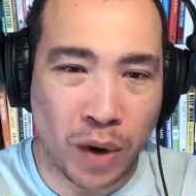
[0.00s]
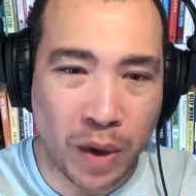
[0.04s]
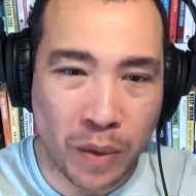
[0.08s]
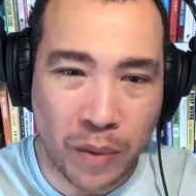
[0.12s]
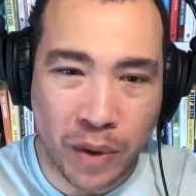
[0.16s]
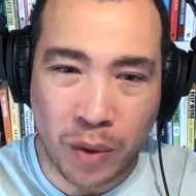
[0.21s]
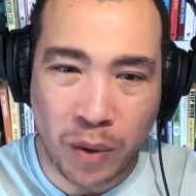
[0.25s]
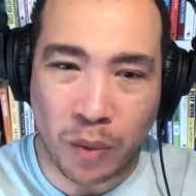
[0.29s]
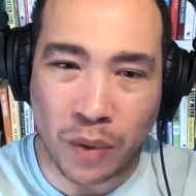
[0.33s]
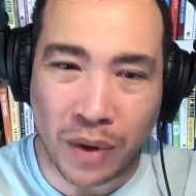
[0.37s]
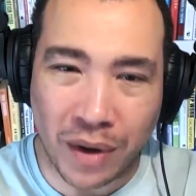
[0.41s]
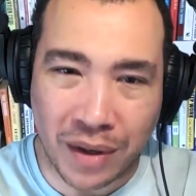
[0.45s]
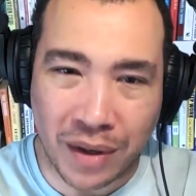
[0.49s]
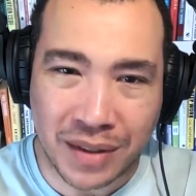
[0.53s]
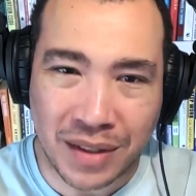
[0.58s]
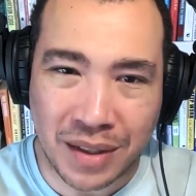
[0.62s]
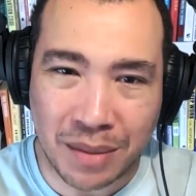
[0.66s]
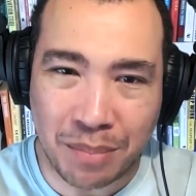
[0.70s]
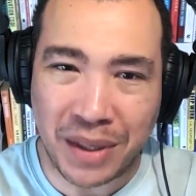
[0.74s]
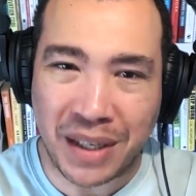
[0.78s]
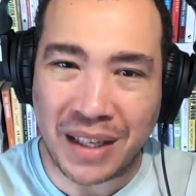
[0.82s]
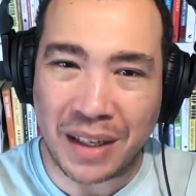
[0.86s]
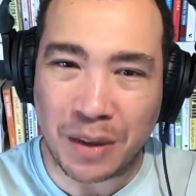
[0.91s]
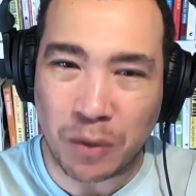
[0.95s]
where we want to
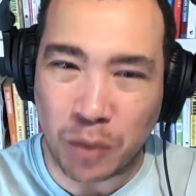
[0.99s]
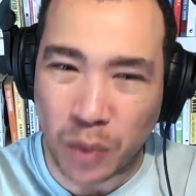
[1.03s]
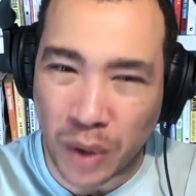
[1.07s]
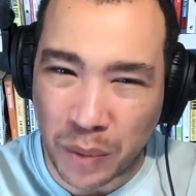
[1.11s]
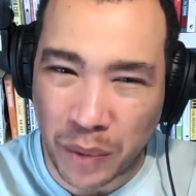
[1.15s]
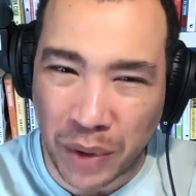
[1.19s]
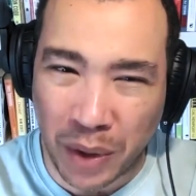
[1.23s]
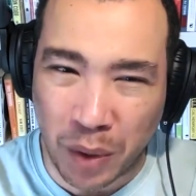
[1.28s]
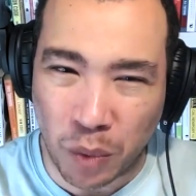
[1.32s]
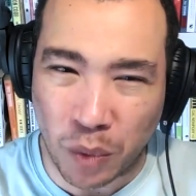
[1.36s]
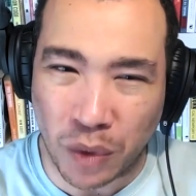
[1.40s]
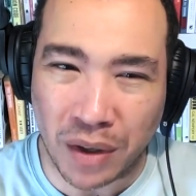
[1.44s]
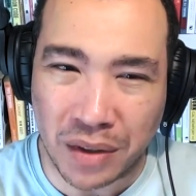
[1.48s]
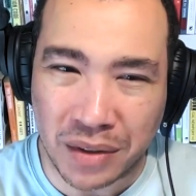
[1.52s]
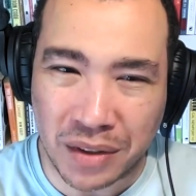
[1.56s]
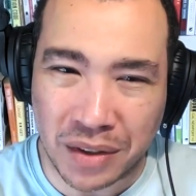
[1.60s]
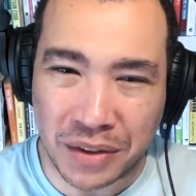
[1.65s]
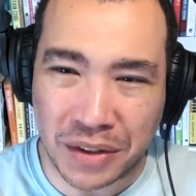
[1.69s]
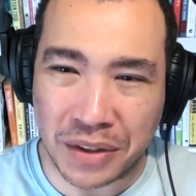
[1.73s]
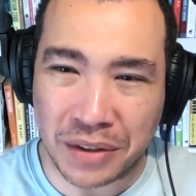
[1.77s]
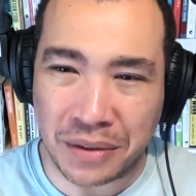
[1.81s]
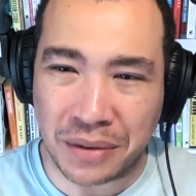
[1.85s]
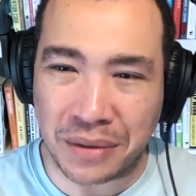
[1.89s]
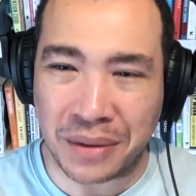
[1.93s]
be and what we want
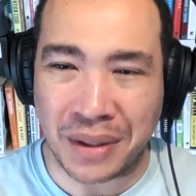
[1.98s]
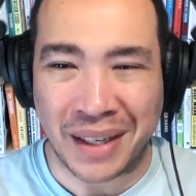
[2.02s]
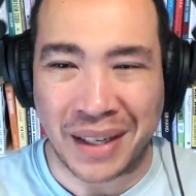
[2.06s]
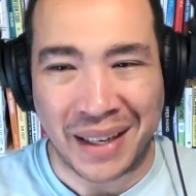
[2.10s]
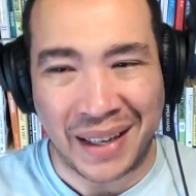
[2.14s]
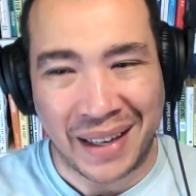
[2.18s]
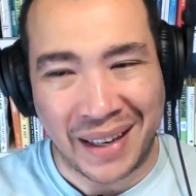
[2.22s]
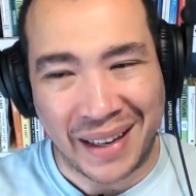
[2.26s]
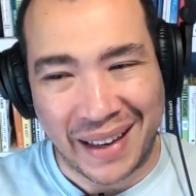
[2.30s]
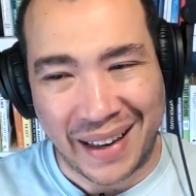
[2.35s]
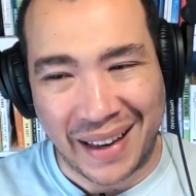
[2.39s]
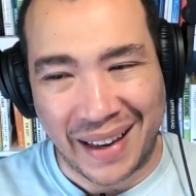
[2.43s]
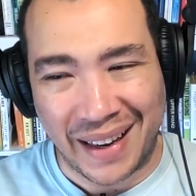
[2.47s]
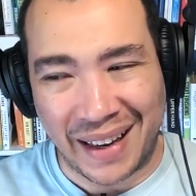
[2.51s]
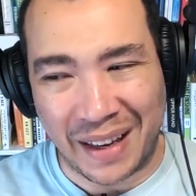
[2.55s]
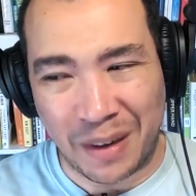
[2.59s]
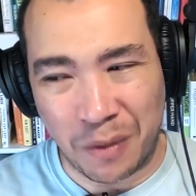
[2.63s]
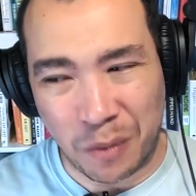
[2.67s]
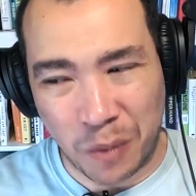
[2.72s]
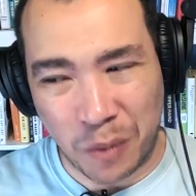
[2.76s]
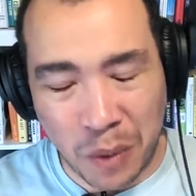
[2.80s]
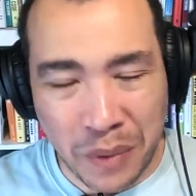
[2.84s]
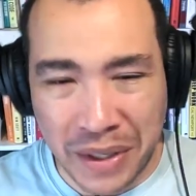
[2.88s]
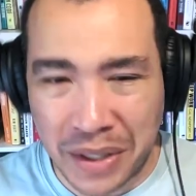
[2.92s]
to do
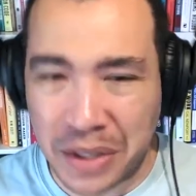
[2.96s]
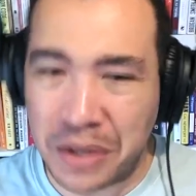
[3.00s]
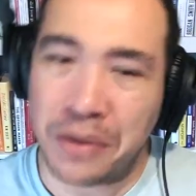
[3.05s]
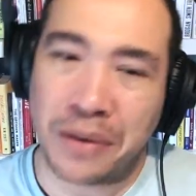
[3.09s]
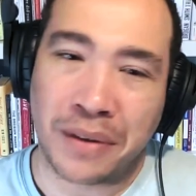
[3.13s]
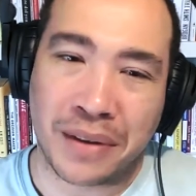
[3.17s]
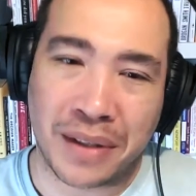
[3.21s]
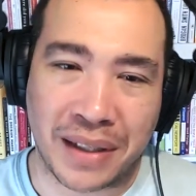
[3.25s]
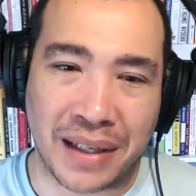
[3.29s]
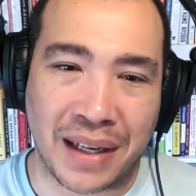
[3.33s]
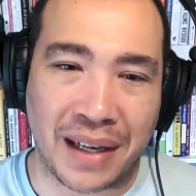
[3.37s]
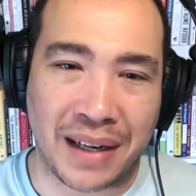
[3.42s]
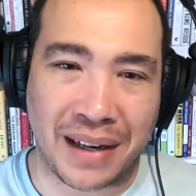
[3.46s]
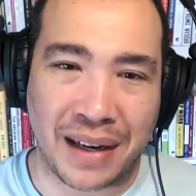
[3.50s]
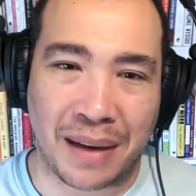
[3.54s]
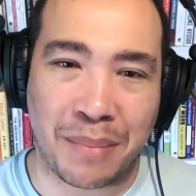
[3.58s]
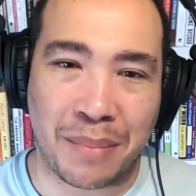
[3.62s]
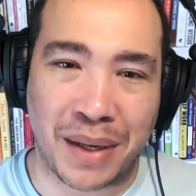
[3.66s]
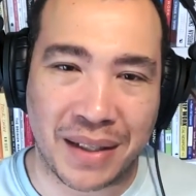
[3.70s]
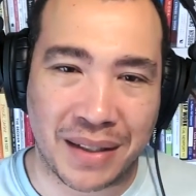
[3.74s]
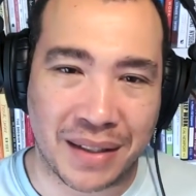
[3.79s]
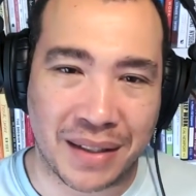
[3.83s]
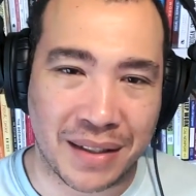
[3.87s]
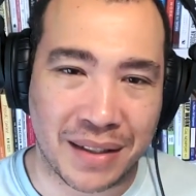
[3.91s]
and what we do on a day to day
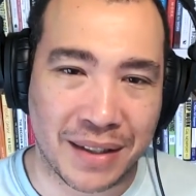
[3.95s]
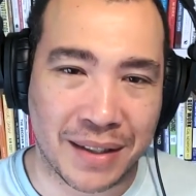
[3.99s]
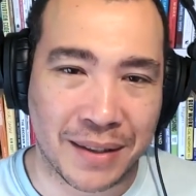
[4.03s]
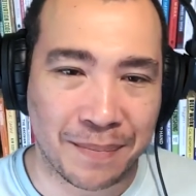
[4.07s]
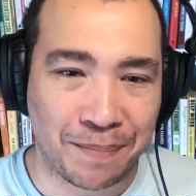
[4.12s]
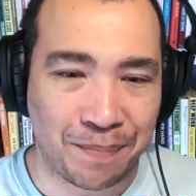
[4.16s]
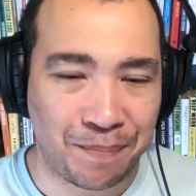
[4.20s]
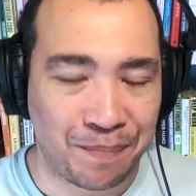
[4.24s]
basis.